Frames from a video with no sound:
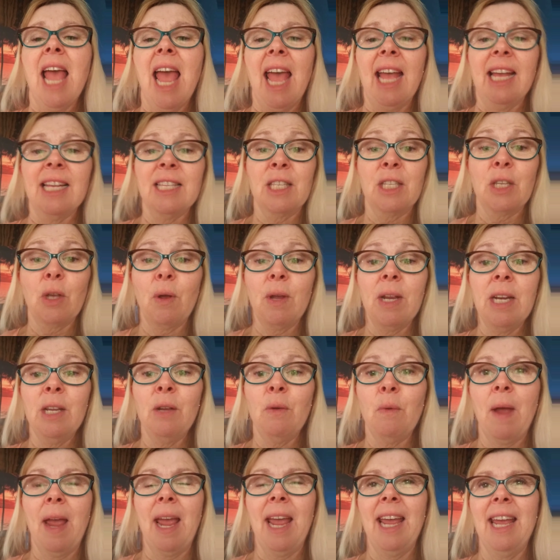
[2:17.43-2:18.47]
And so
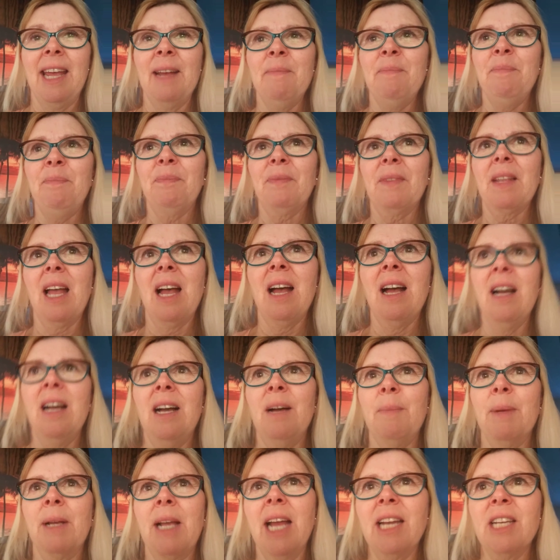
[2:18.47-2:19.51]
anyway,
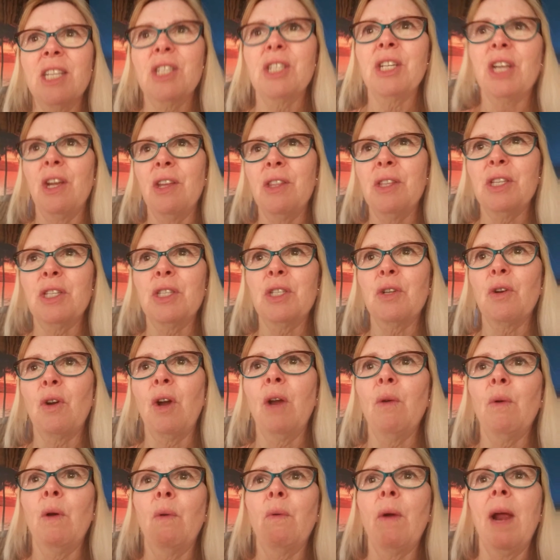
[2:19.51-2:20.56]
I got to share this story.
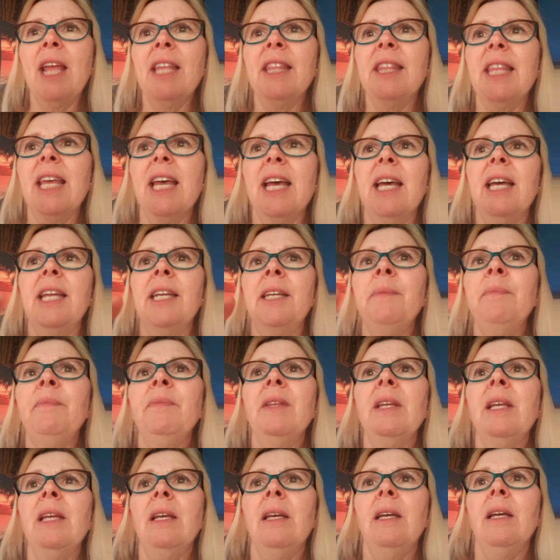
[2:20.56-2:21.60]
Well, right then,
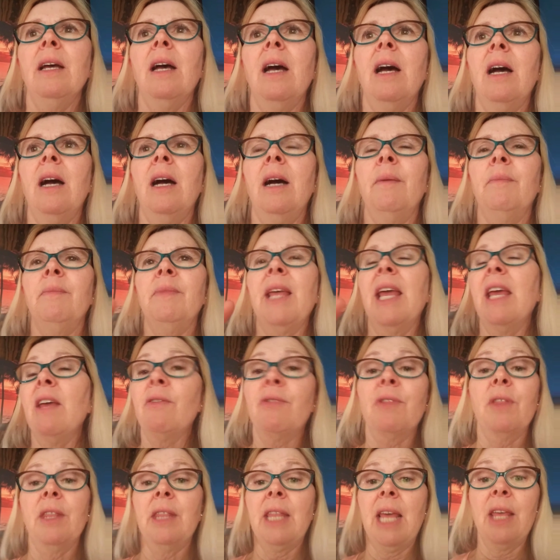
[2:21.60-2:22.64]

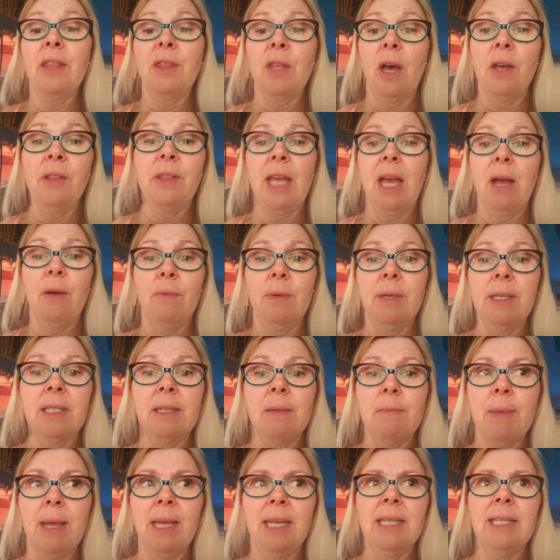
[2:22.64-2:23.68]
they thought that was
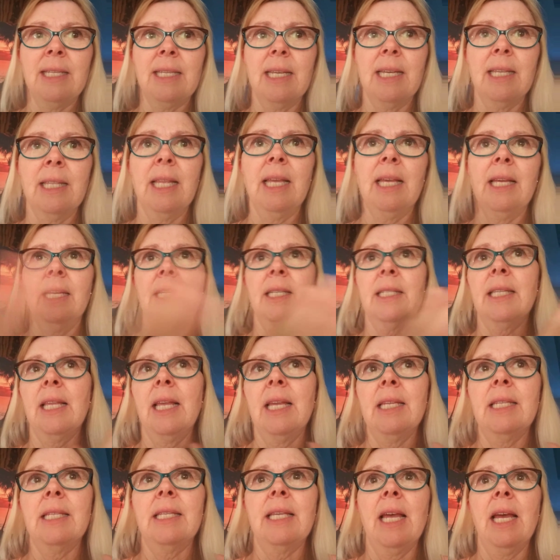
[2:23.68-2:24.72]
amazing, and
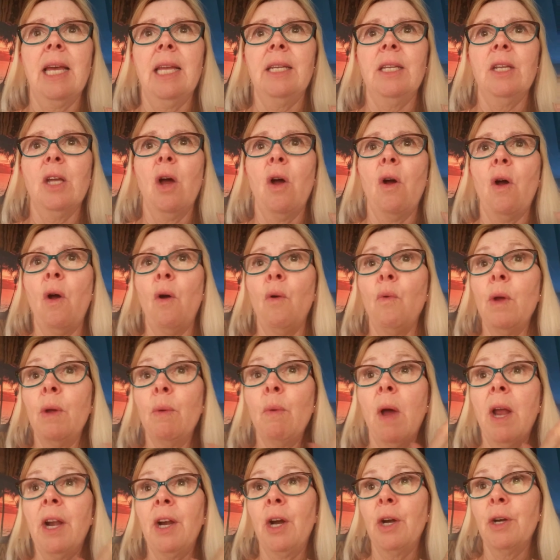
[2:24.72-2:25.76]
they said, "Oh, we
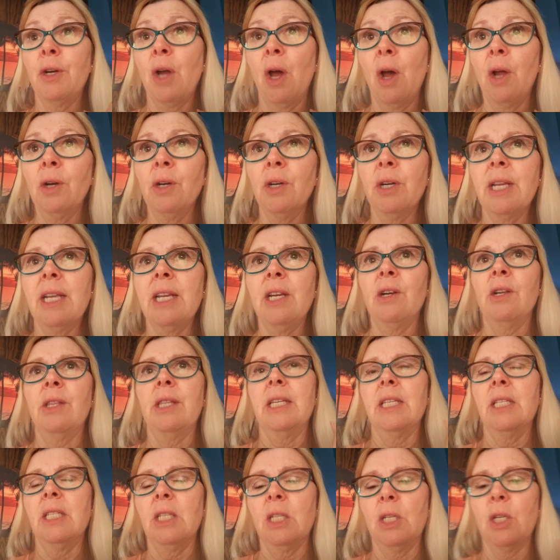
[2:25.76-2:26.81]
want our daughter to hear
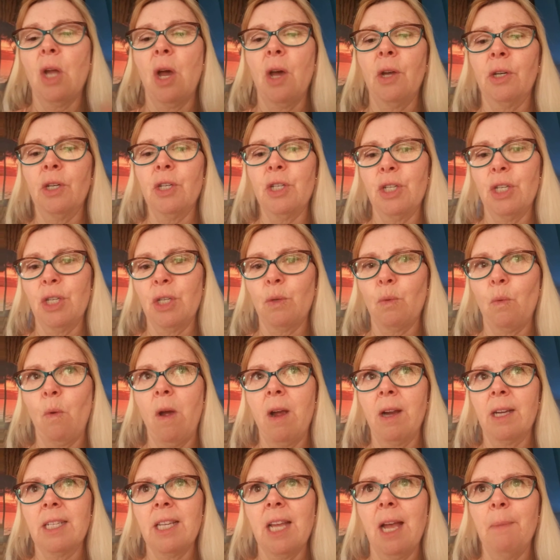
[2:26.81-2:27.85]
this." The daughter just
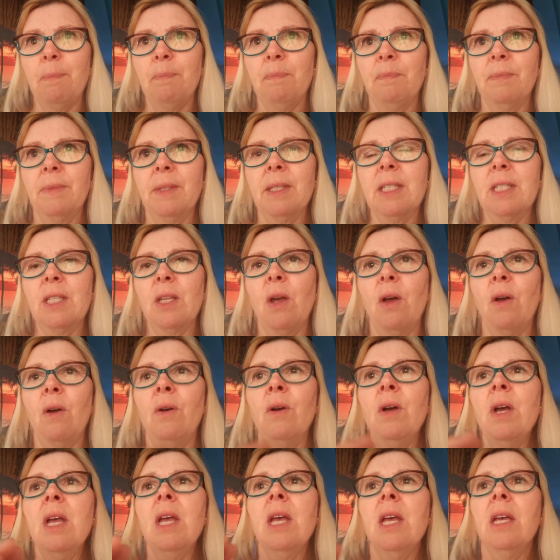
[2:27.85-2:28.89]
walked up.
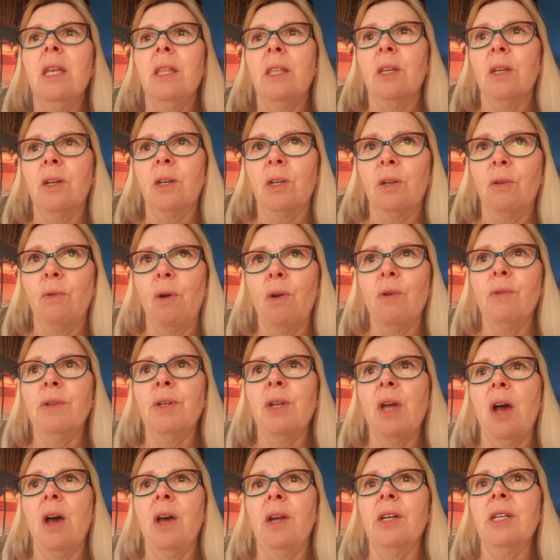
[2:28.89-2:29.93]
So the grown
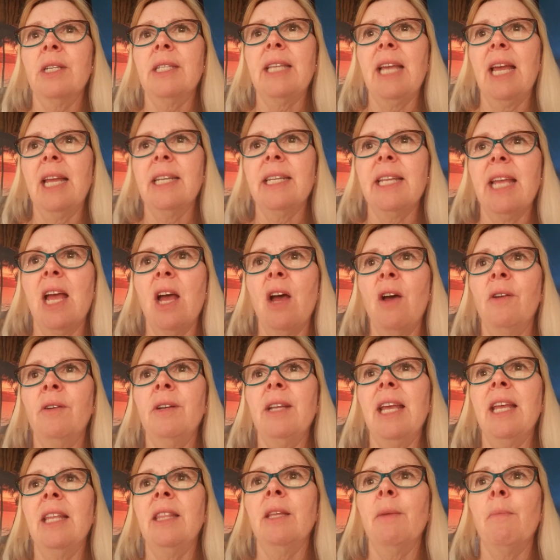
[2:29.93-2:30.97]
daughter sat down,
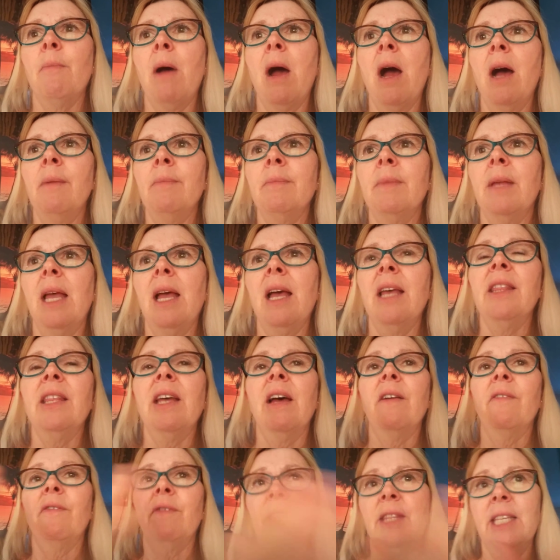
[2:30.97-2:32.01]
and the mom and
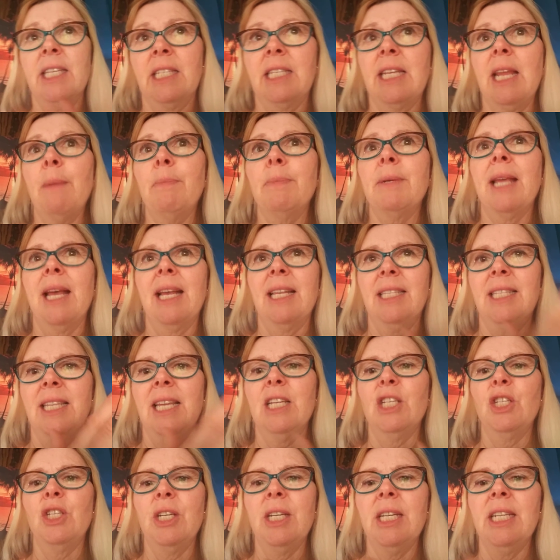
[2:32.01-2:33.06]
the stepdad
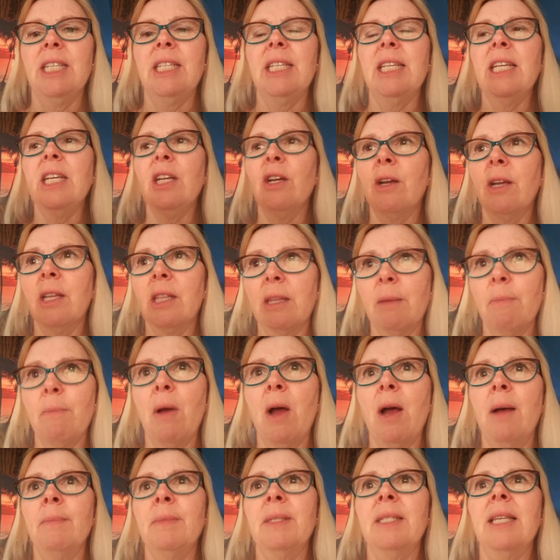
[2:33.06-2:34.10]
said she needed to hear it. The
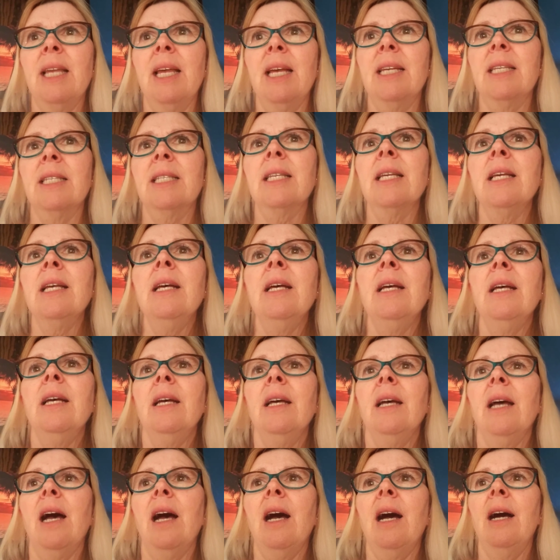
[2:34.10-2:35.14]
mom says,
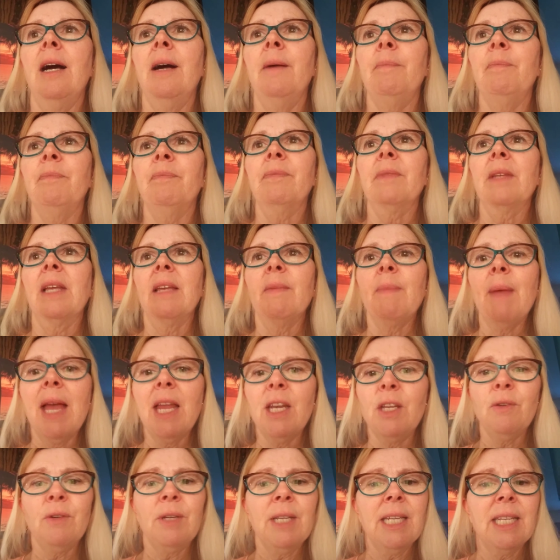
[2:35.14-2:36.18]
"Man,
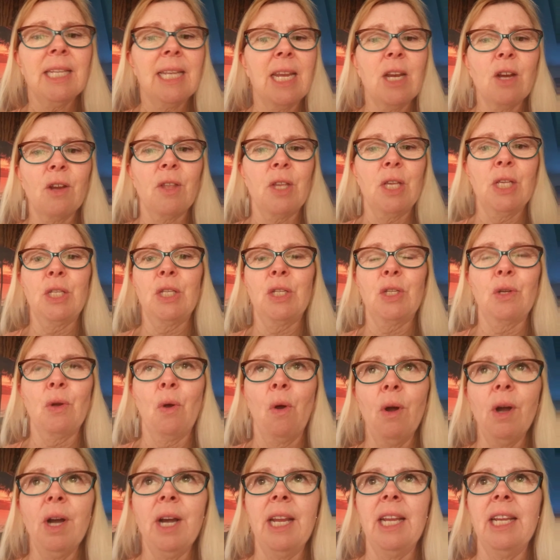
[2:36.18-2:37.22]
you need to hear this
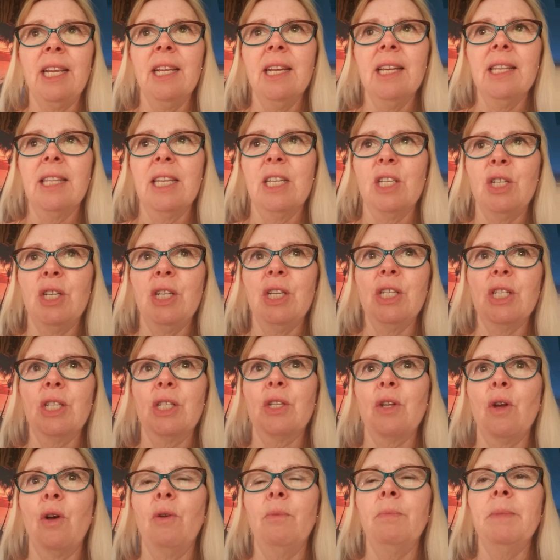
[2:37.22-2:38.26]
story that she
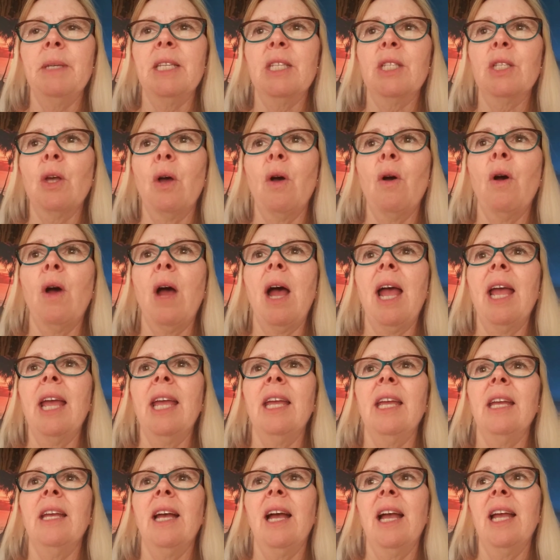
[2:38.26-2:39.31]
just told me." So
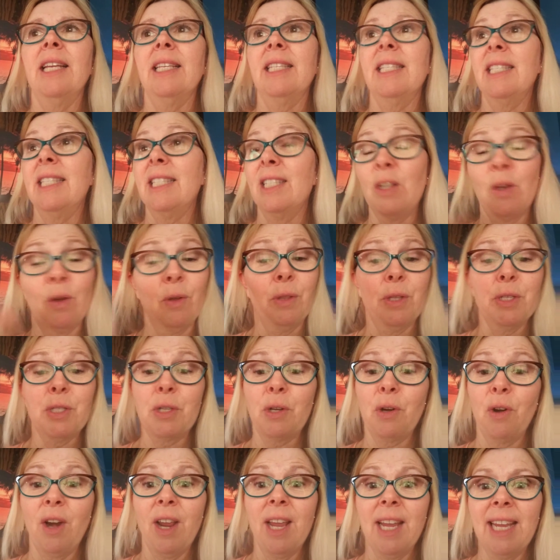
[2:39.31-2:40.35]
I told the
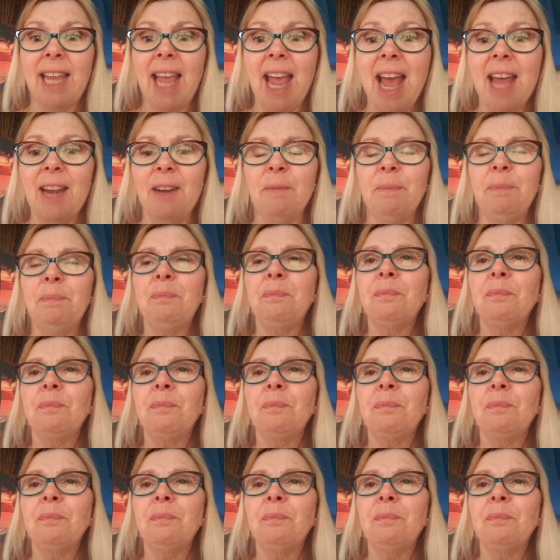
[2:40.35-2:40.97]
story again.